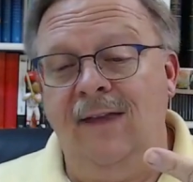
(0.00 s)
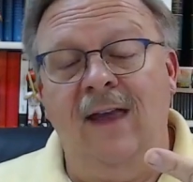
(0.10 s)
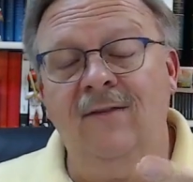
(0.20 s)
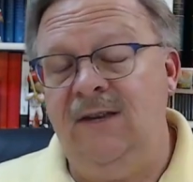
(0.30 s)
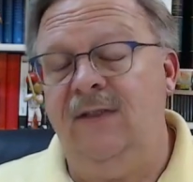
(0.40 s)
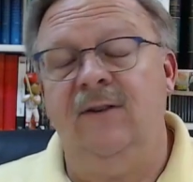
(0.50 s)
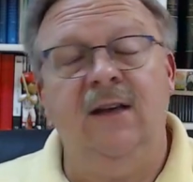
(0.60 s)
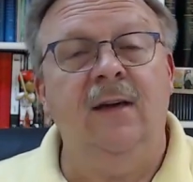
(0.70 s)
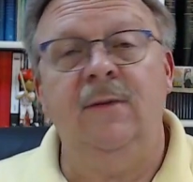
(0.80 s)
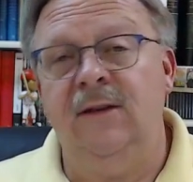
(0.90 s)
David's even
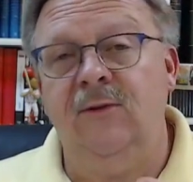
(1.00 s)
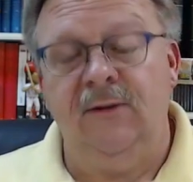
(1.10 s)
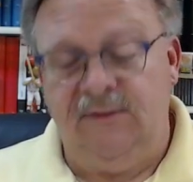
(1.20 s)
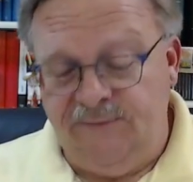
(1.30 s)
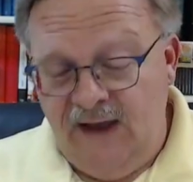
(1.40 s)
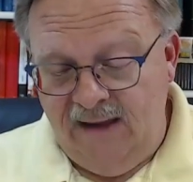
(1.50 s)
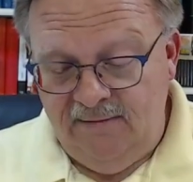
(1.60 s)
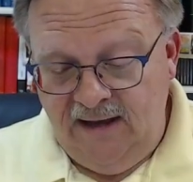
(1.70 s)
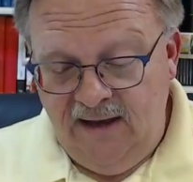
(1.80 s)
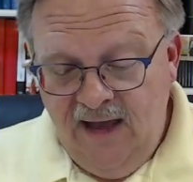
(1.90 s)
come into his
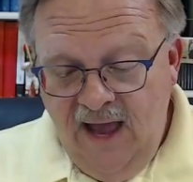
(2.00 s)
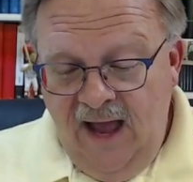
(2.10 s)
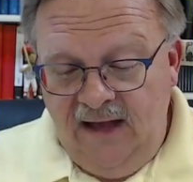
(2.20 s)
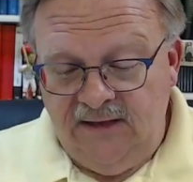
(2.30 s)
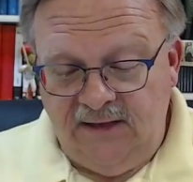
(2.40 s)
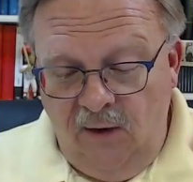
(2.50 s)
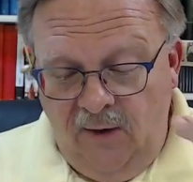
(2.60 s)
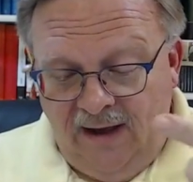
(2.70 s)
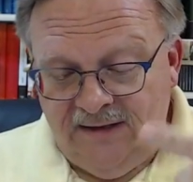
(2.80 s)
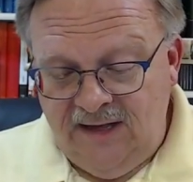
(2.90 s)
family. And
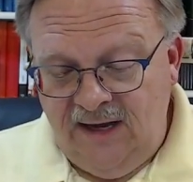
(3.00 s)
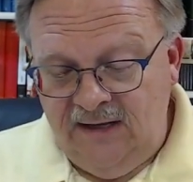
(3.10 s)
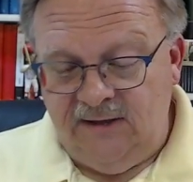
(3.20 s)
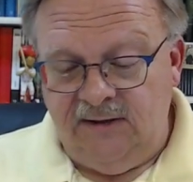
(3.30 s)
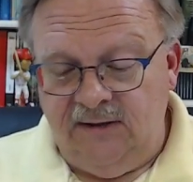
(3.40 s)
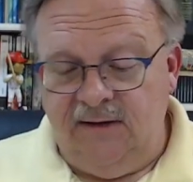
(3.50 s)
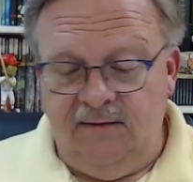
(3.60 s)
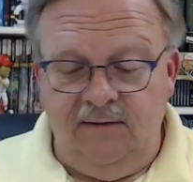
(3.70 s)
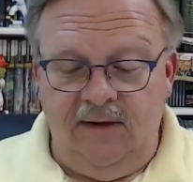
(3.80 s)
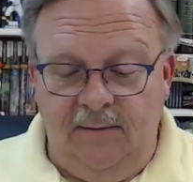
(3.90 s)
so as things
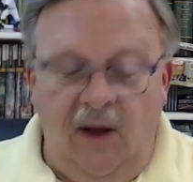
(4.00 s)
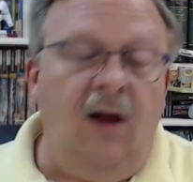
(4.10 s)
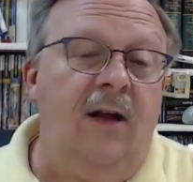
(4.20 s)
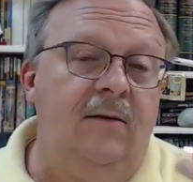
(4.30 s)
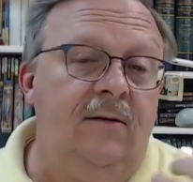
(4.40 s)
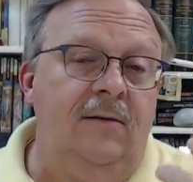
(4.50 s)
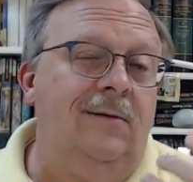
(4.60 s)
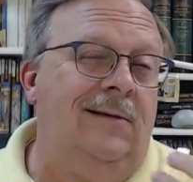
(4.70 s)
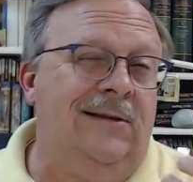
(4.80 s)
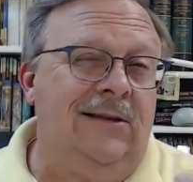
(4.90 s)
come on,
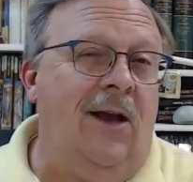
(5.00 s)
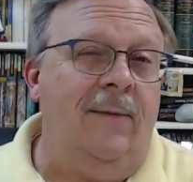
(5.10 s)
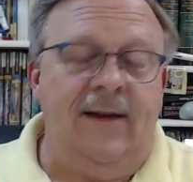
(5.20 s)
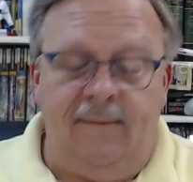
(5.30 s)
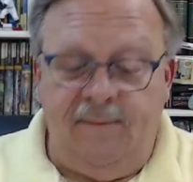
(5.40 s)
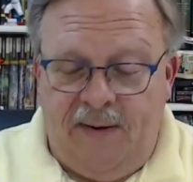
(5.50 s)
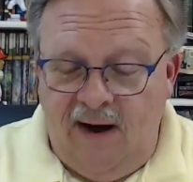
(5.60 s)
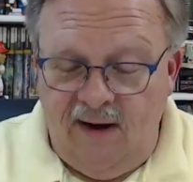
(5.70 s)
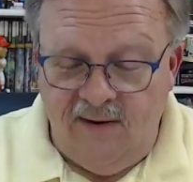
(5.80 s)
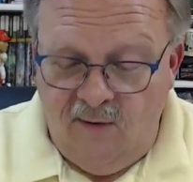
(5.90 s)
Saul becomes
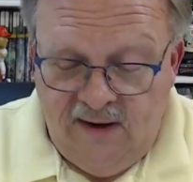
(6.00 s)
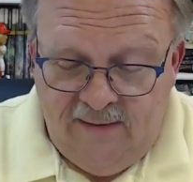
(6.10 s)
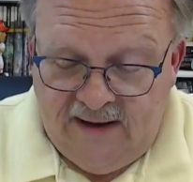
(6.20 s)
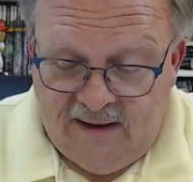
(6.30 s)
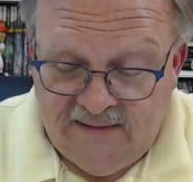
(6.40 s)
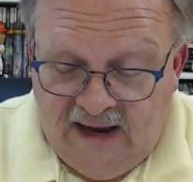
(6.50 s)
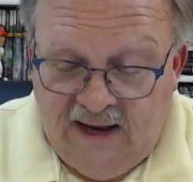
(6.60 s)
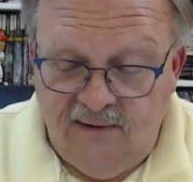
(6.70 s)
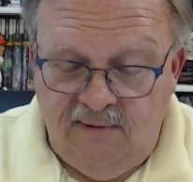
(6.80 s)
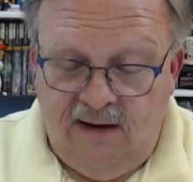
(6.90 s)
paranoid. He becomes
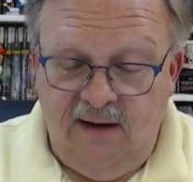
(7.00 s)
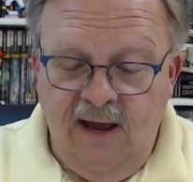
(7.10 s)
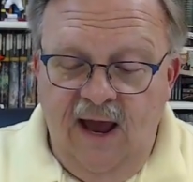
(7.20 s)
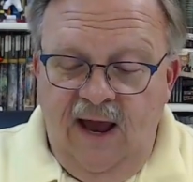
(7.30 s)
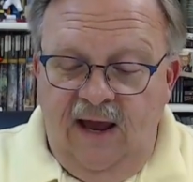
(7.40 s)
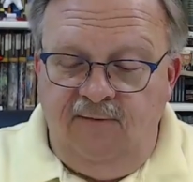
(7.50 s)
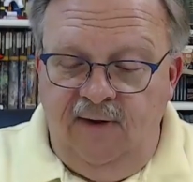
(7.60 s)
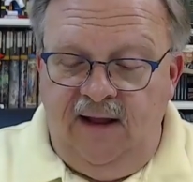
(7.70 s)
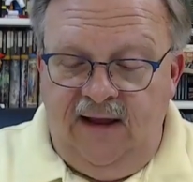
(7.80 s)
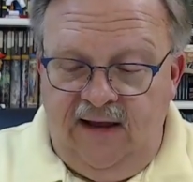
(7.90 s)
angry. He
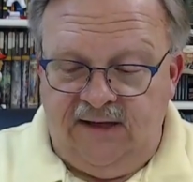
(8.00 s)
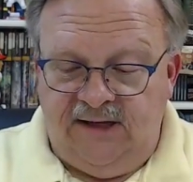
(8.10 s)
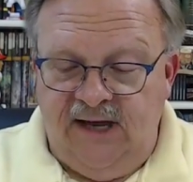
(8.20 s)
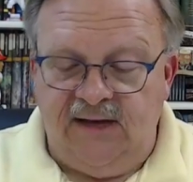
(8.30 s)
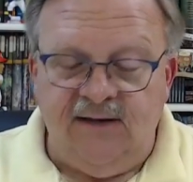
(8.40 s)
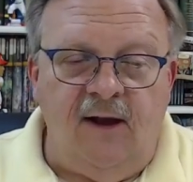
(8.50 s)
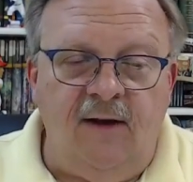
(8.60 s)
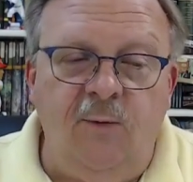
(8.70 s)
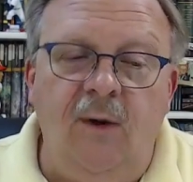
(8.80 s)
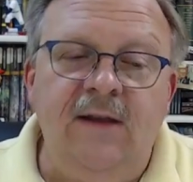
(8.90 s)
really gets ticked
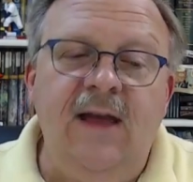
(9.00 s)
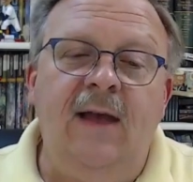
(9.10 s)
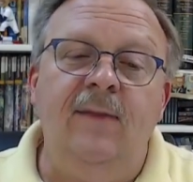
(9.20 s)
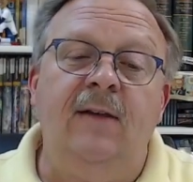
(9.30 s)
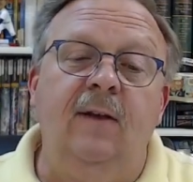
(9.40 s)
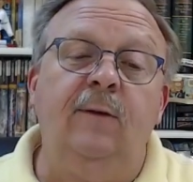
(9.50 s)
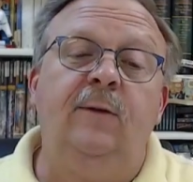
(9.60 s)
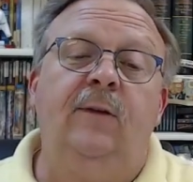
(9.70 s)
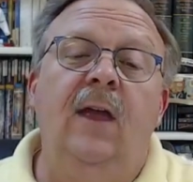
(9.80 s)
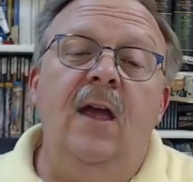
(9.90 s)
off one day
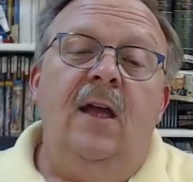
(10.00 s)
because